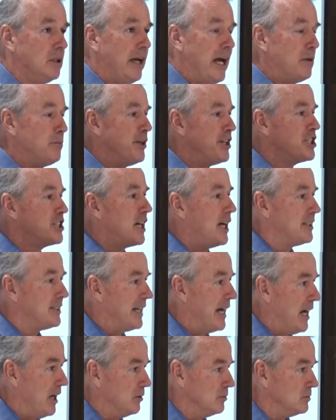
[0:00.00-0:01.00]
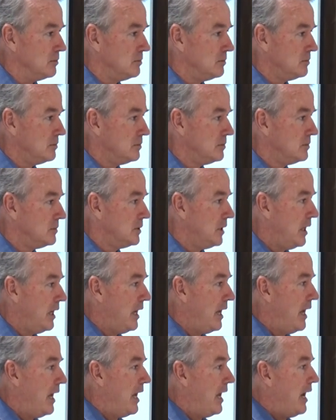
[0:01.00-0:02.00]
and we shut down.
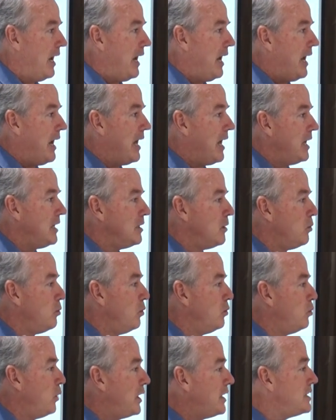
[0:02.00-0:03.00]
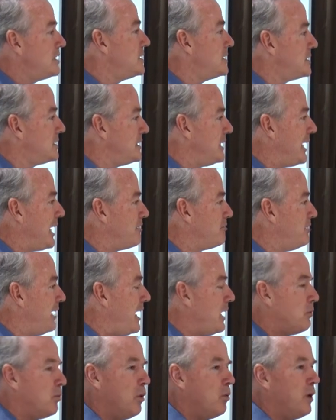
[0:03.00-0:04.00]
And what is a
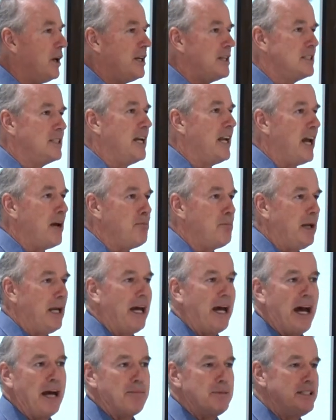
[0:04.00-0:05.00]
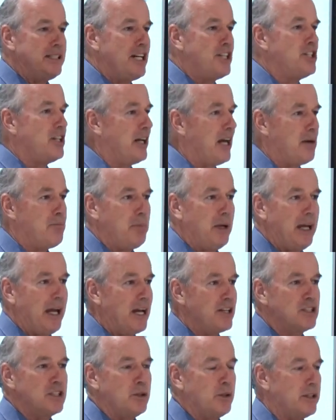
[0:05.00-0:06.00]
CFA? Well, what is an MBA? I've been teaching
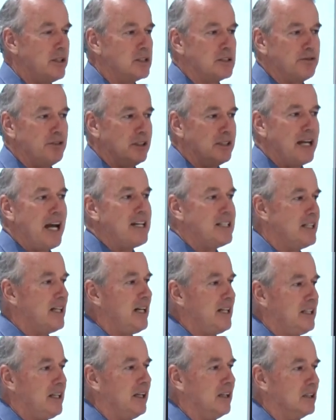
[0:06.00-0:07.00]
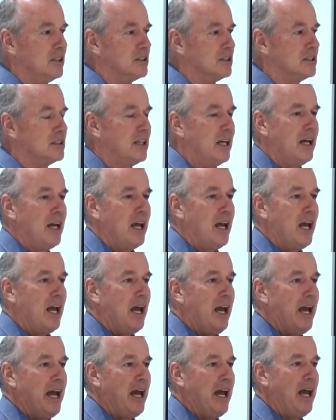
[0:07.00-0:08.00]
MBA students for 19 years.
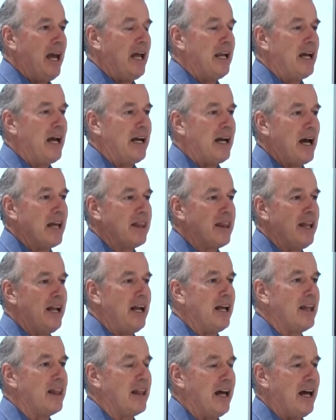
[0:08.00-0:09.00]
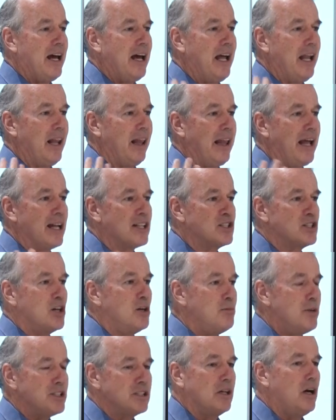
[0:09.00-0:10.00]
And, and I, I, think that, that
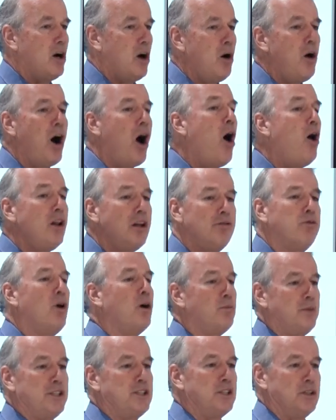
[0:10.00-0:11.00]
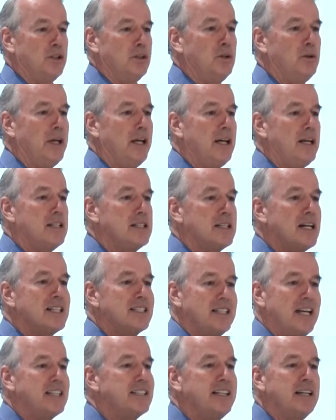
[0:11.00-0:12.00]
so much of all, all of what we do is
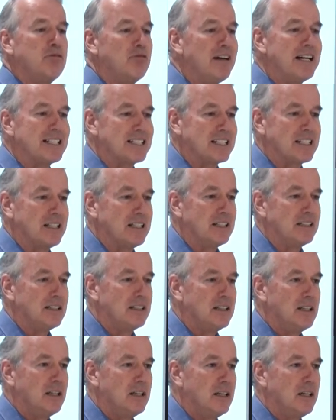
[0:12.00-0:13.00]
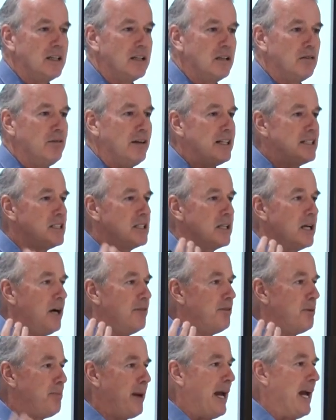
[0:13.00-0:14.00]
assessing risk. The risk
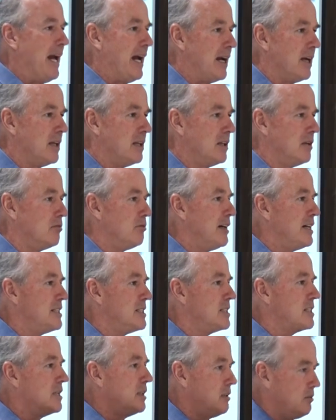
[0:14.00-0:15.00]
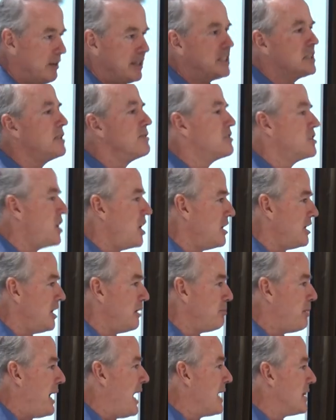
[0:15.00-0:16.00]
of a bank, the risk, the risk of starting
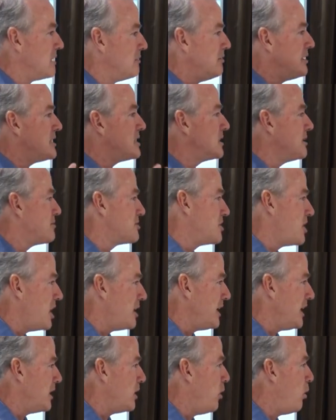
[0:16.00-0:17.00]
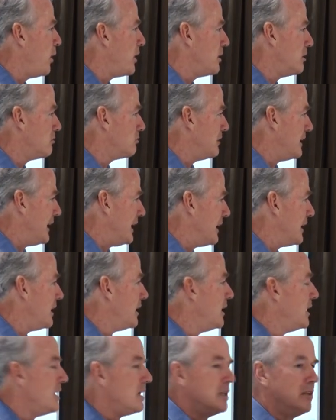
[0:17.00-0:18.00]
a bank, the risk of starting an oil rig,
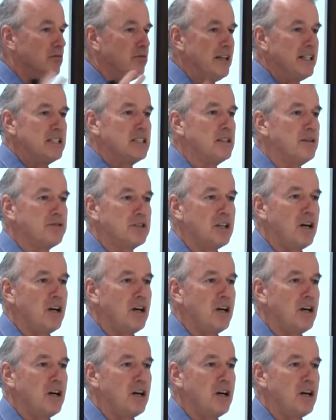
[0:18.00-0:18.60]
the risk of